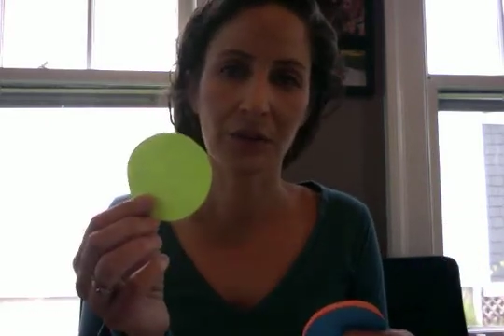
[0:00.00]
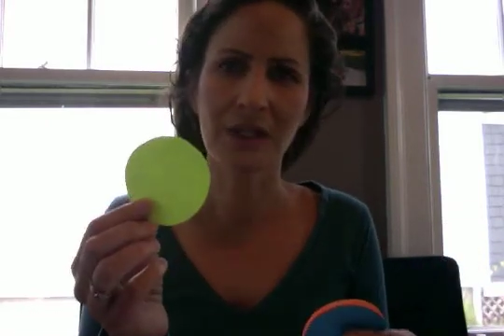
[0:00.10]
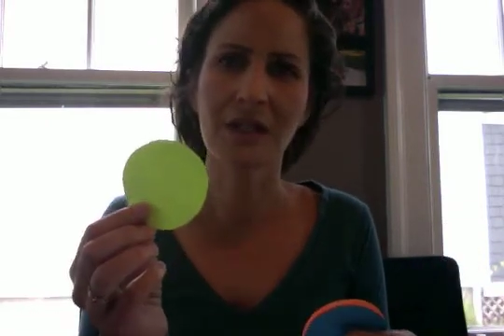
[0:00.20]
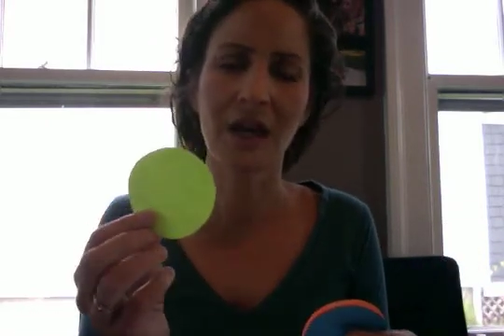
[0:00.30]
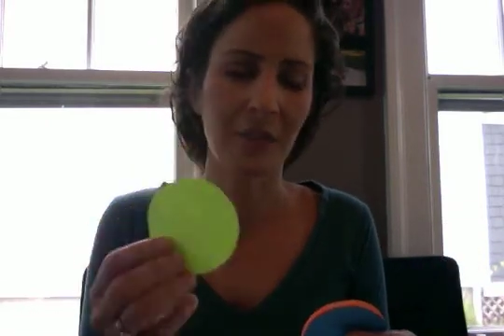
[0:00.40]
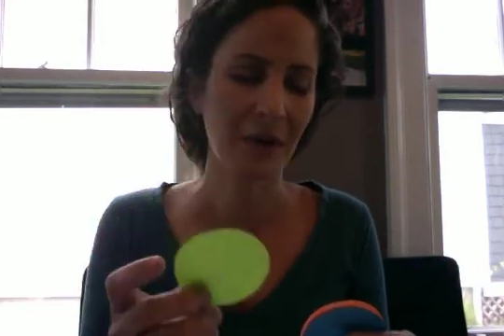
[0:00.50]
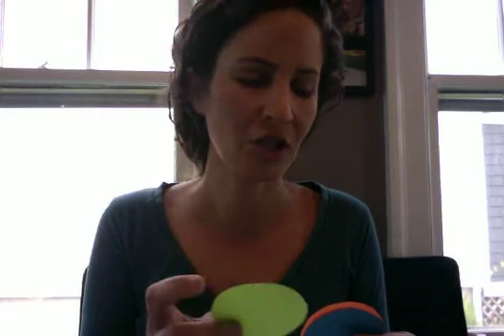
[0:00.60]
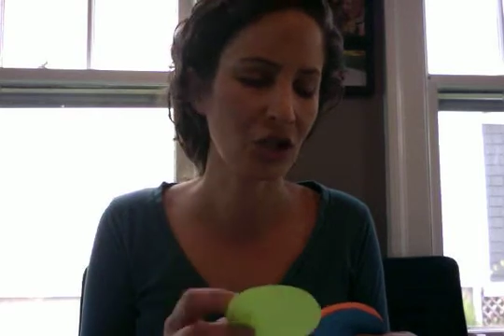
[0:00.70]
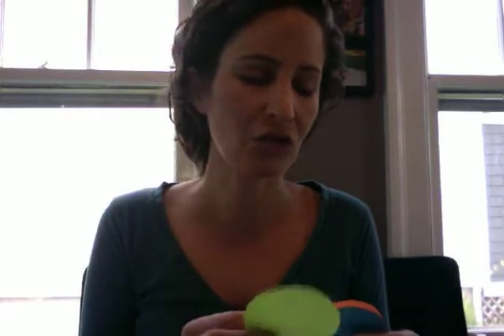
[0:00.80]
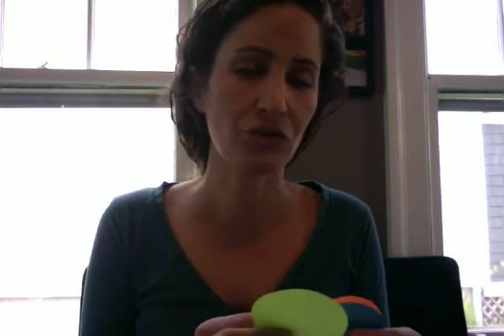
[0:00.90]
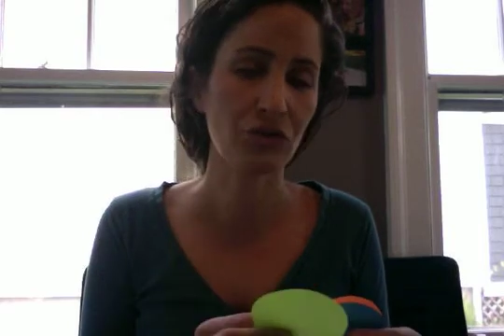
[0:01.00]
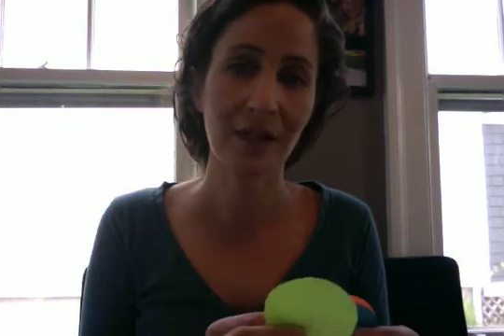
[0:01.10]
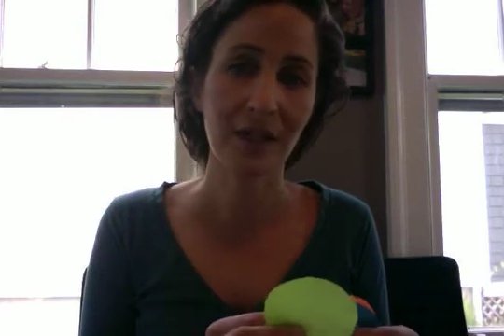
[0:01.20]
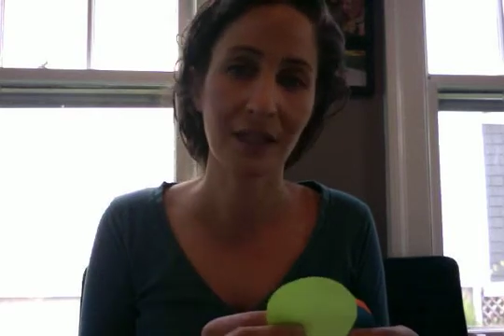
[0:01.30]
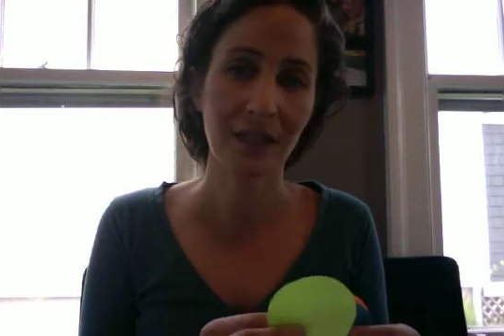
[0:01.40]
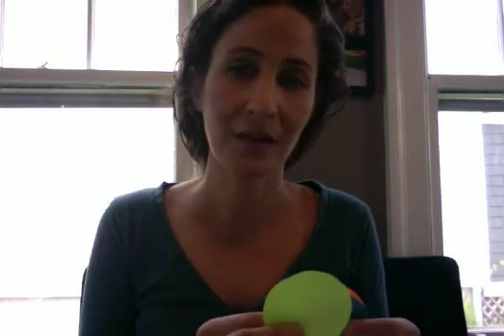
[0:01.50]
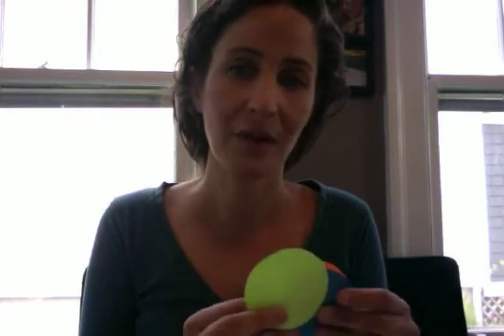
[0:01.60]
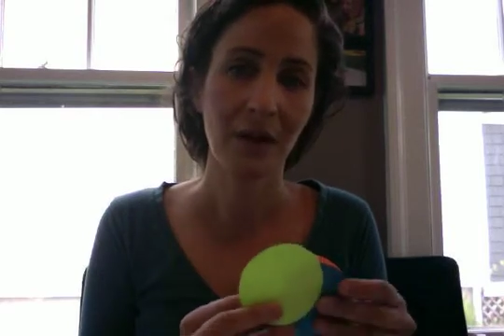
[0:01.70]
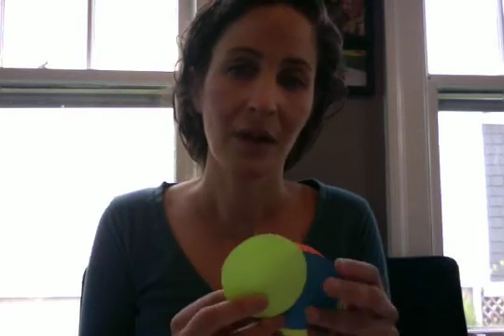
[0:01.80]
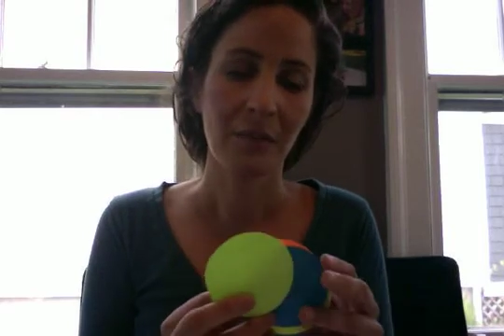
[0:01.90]
I did that by tracing them,
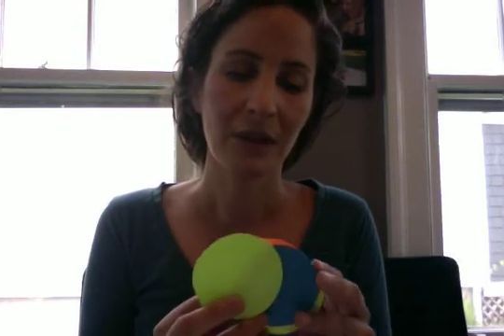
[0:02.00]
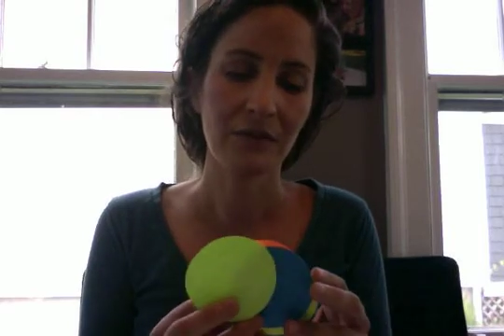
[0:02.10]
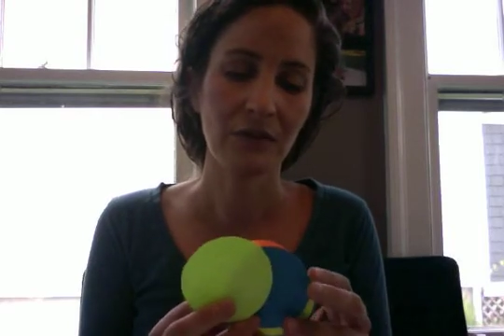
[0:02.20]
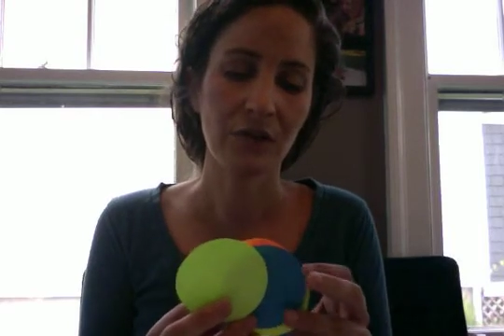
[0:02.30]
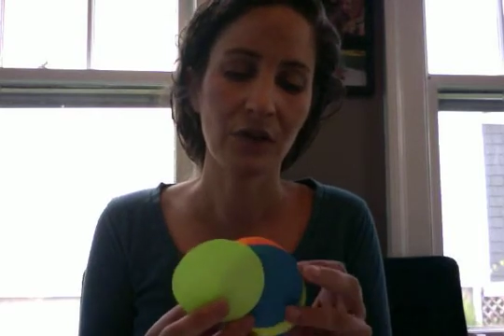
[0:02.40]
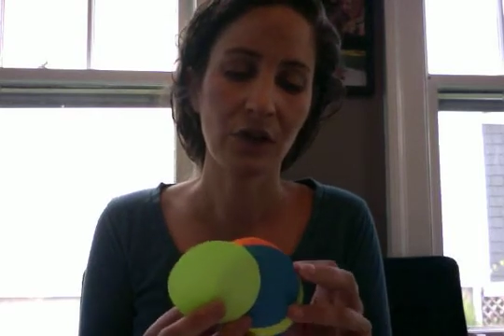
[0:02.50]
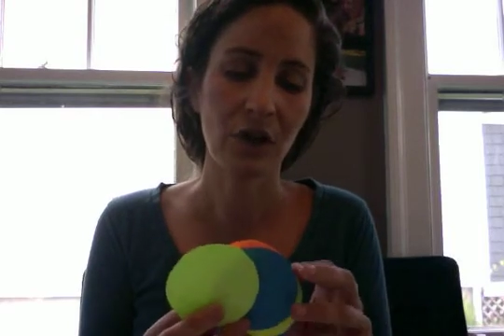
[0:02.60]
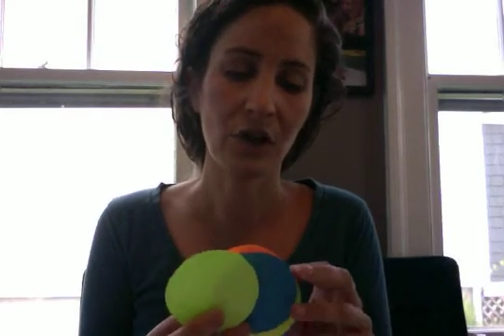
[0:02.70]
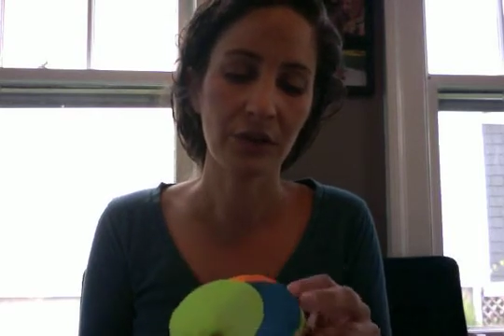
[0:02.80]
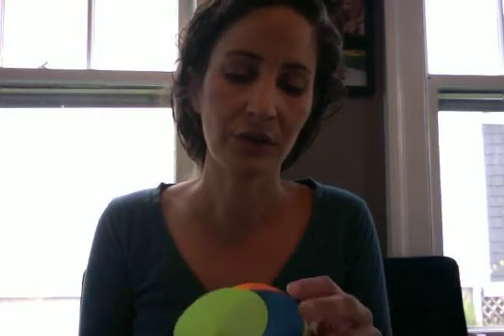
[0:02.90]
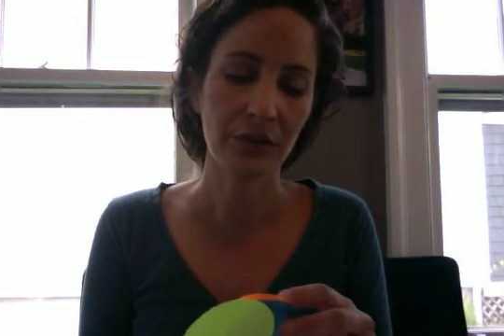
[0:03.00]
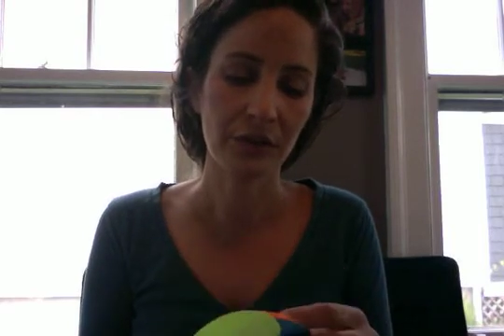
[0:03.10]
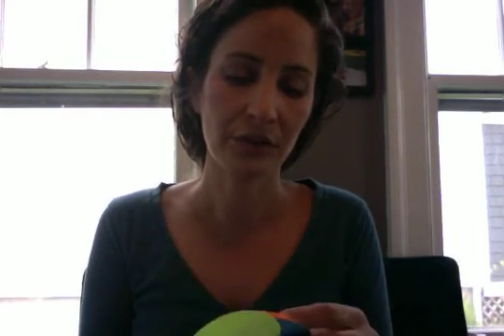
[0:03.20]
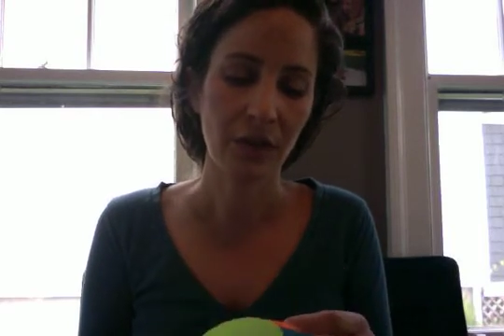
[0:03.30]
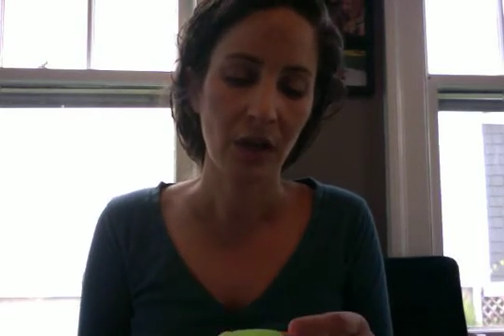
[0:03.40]
but I have different colors